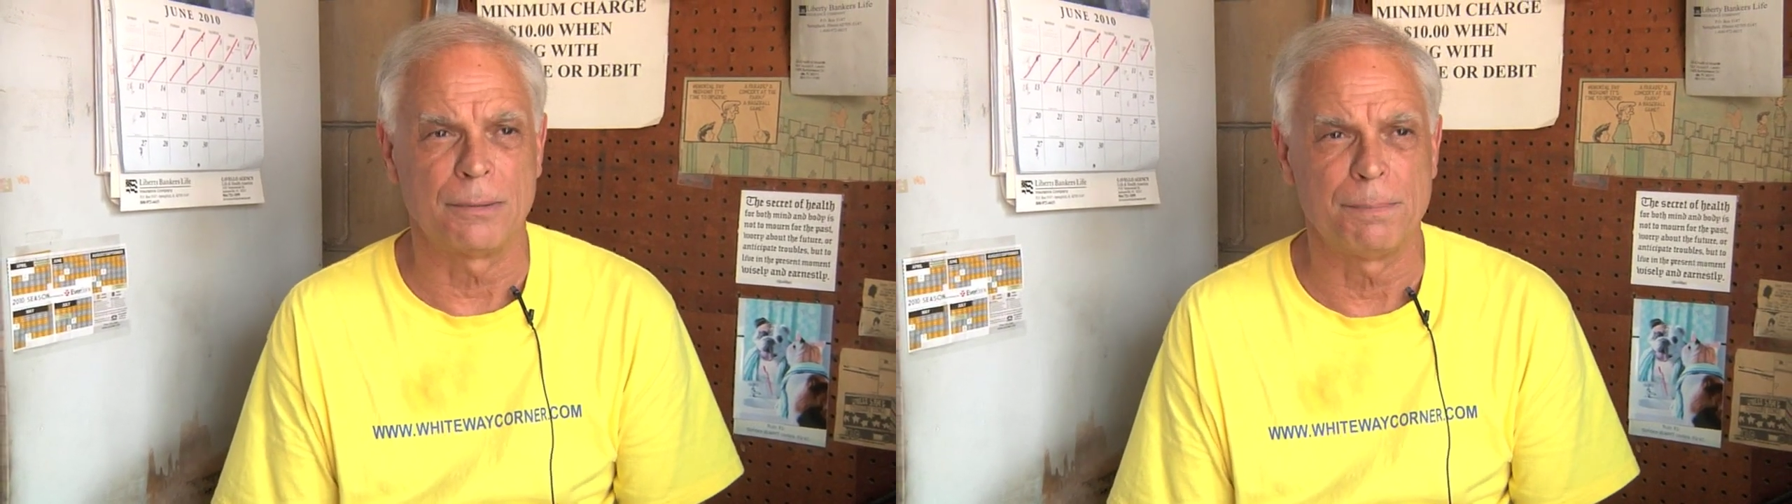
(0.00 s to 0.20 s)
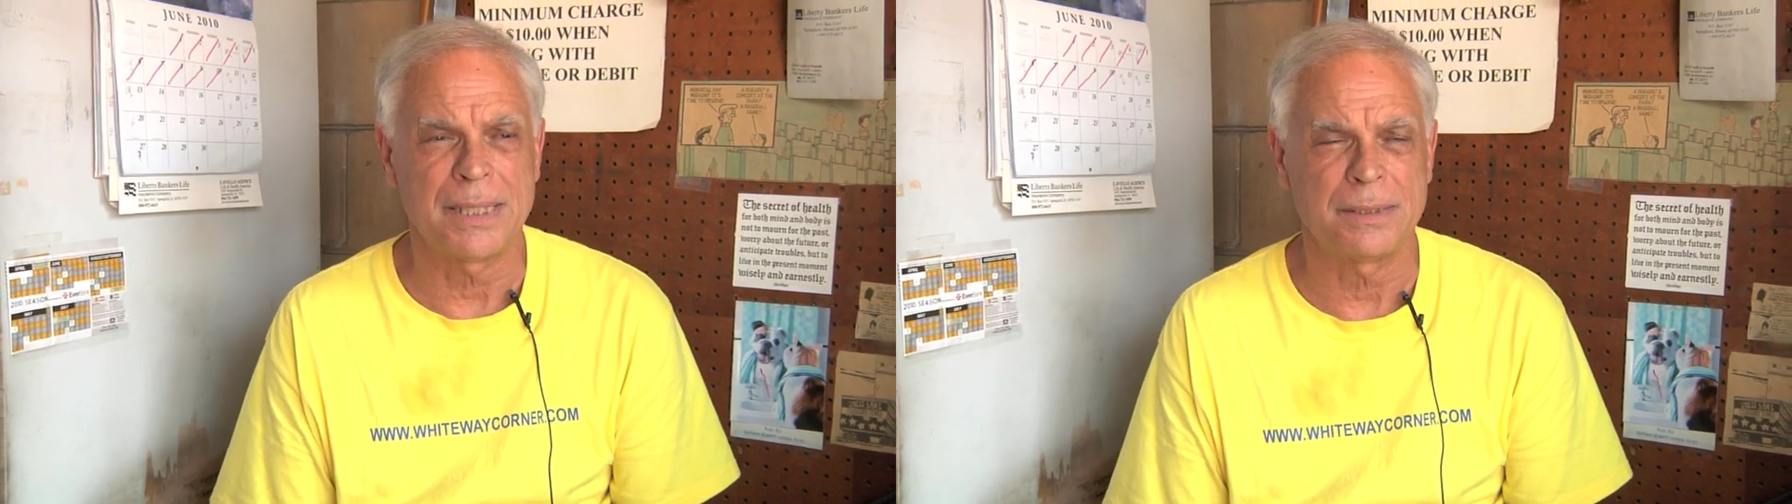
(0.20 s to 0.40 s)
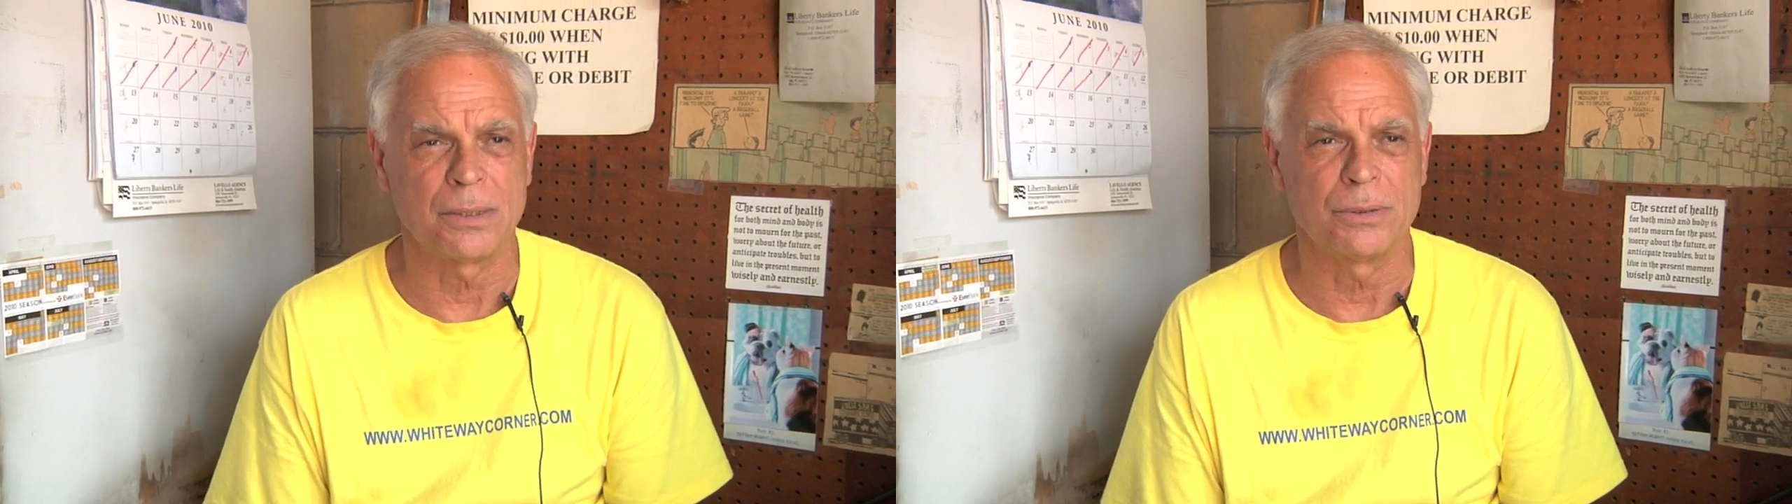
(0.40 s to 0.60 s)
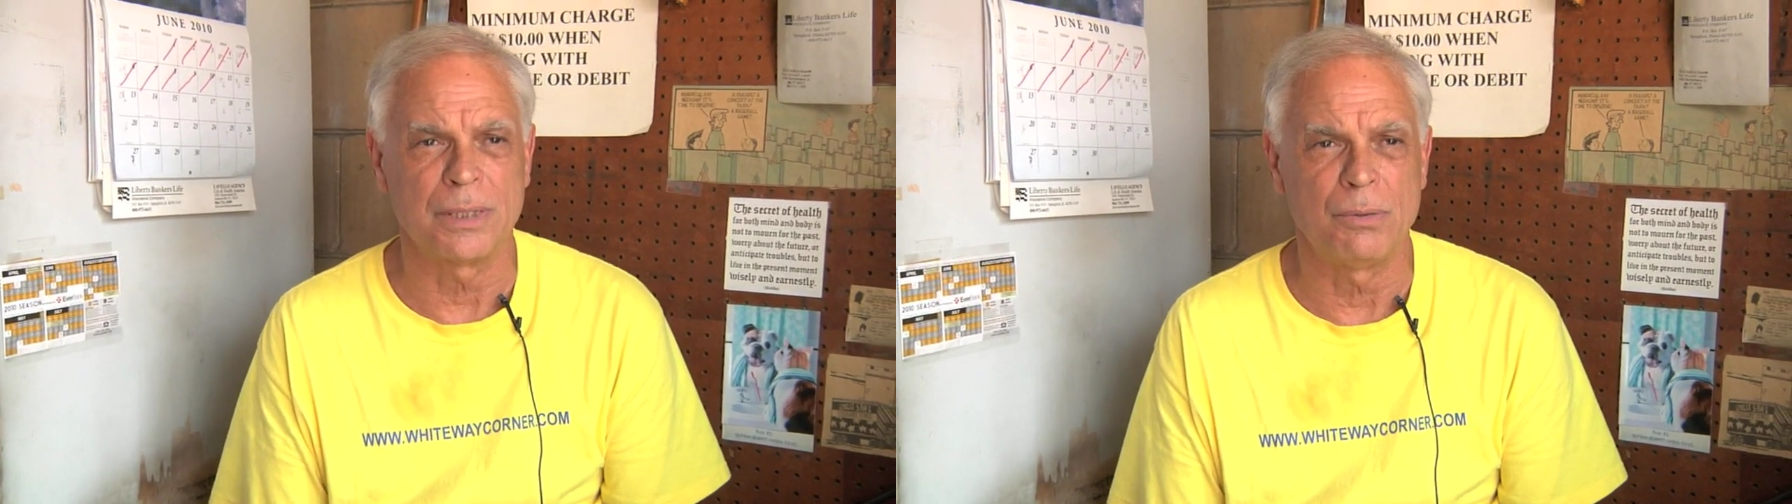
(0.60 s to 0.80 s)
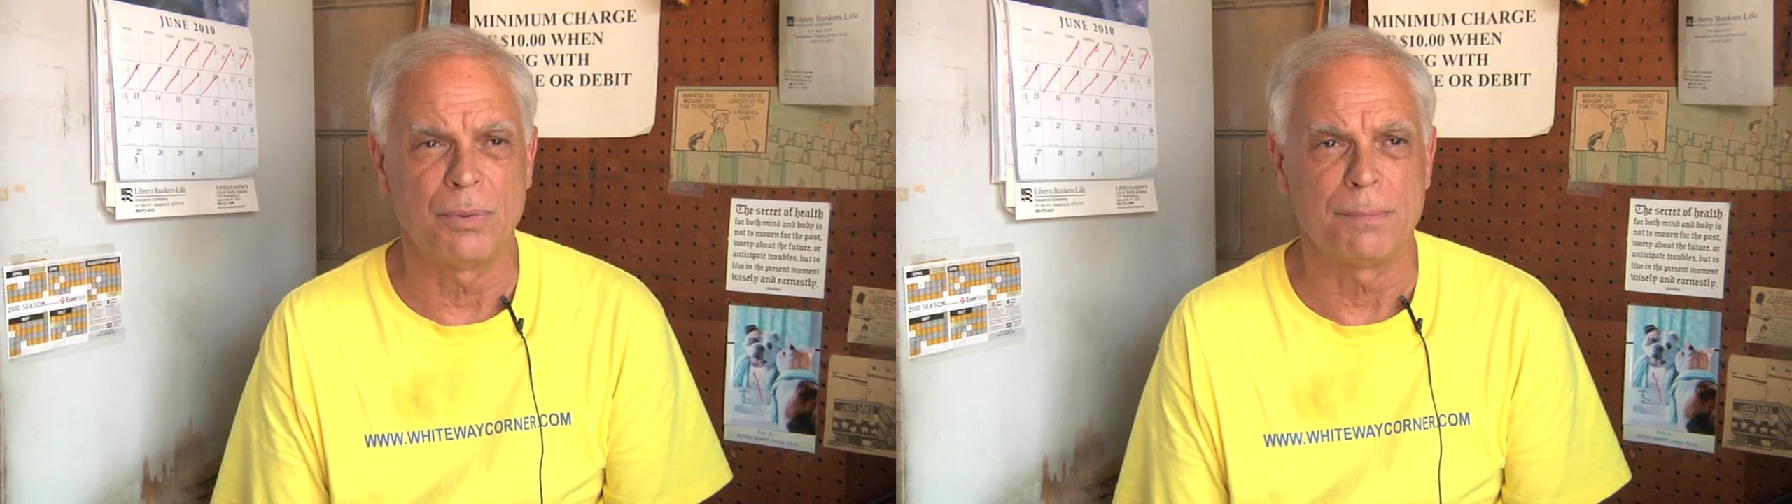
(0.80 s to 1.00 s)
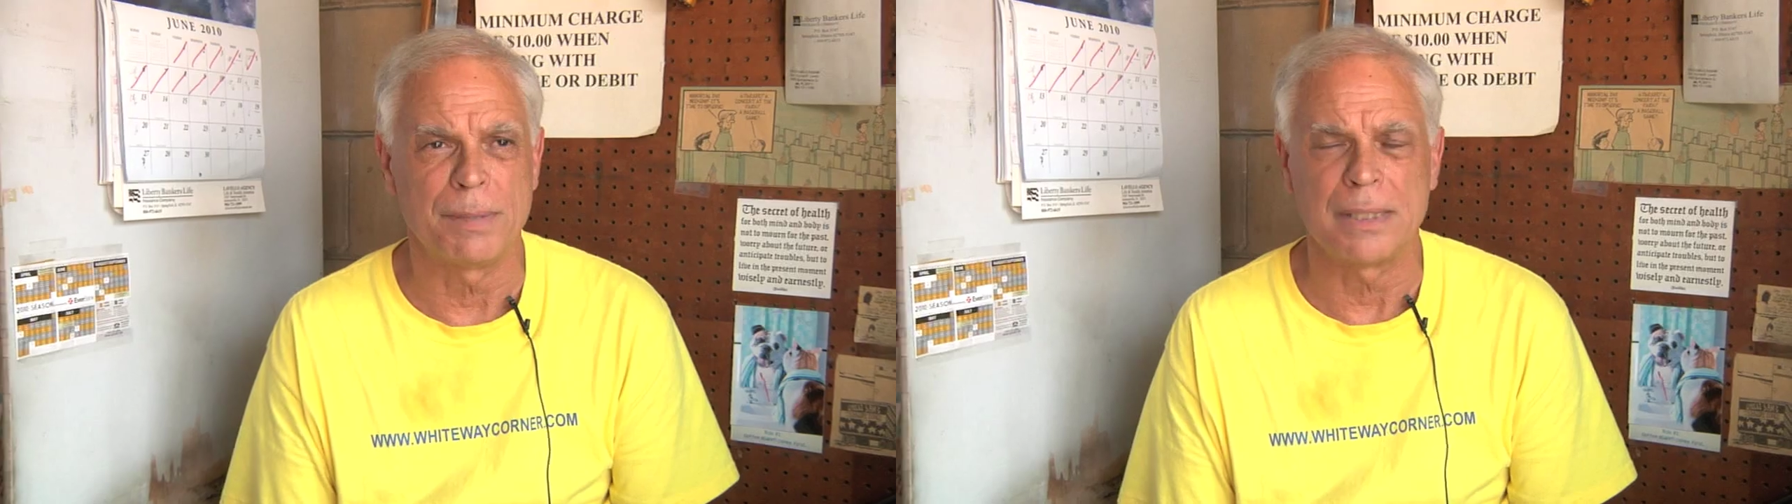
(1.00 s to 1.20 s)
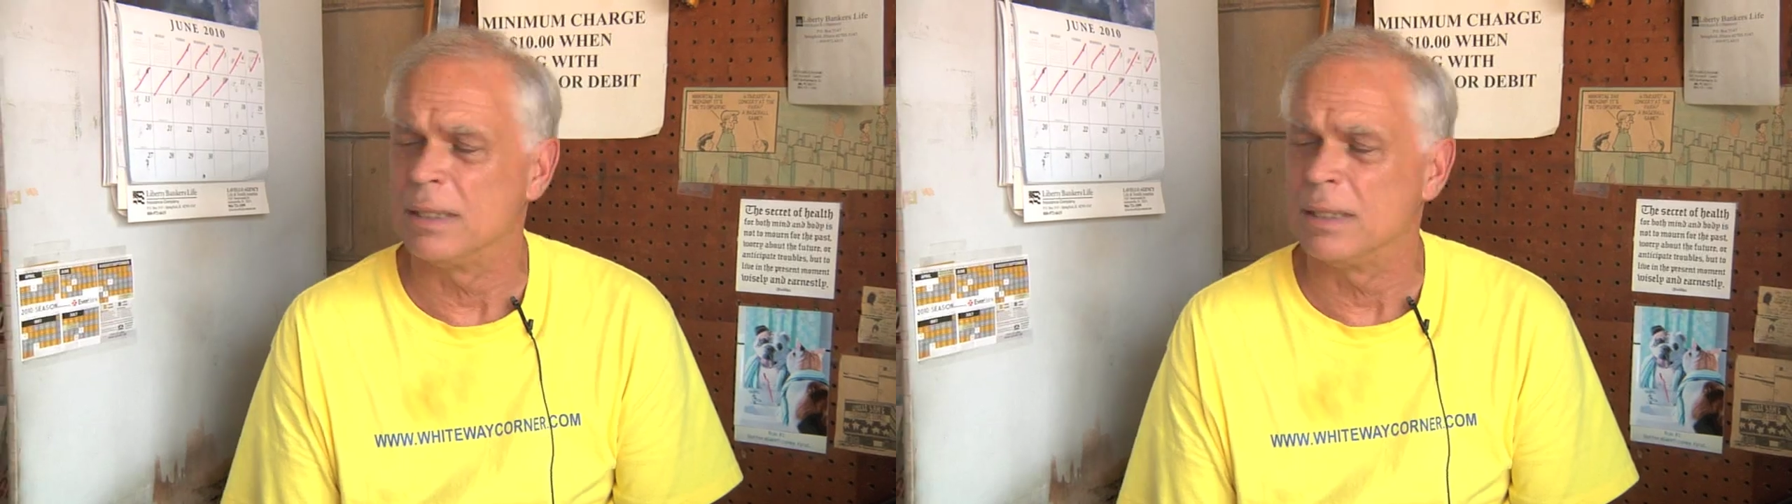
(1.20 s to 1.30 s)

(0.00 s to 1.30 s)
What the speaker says: on their bicycles, and they'd run and make